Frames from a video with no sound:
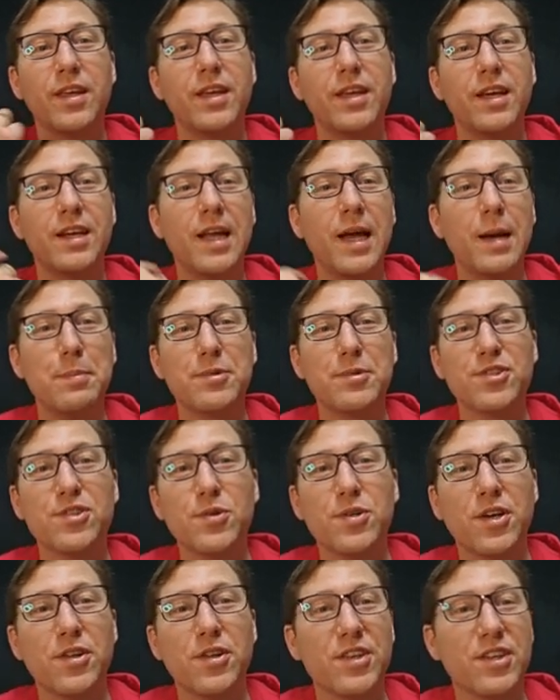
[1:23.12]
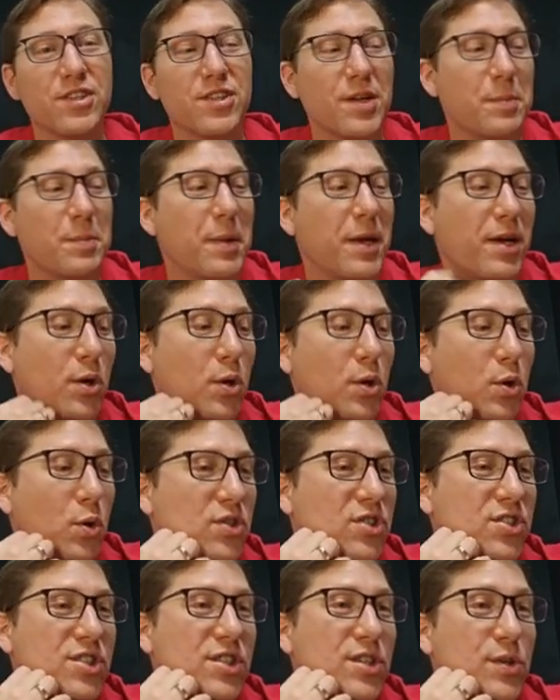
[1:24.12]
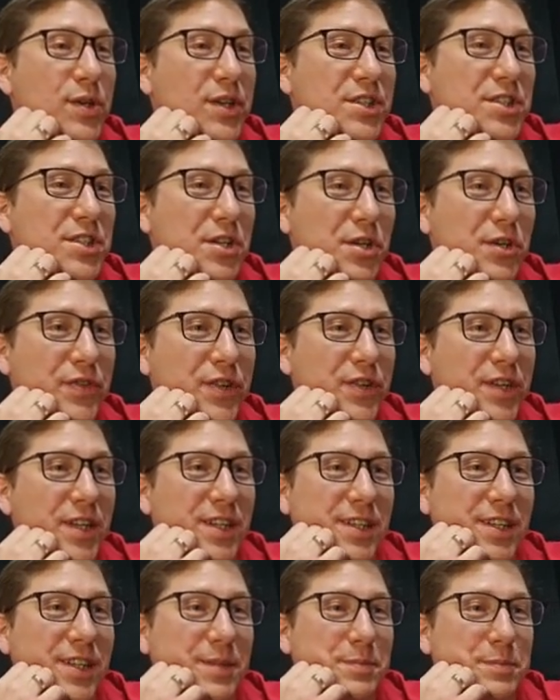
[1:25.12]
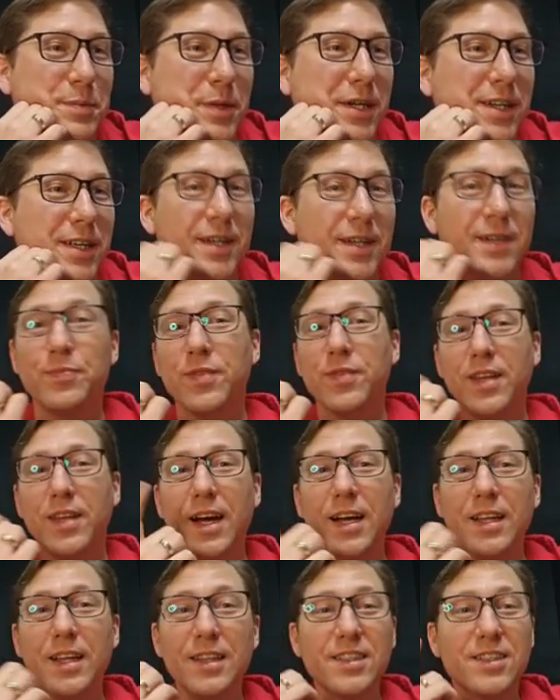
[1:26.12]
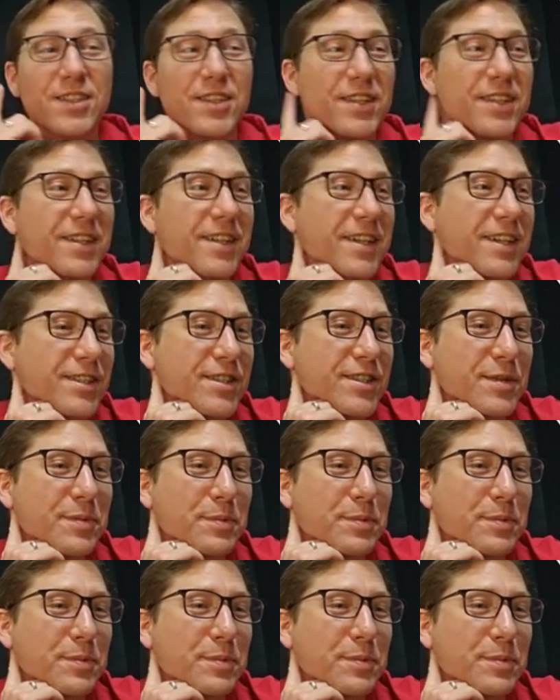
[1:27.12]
an episode on this and make a whole series out of it. But I listen, is the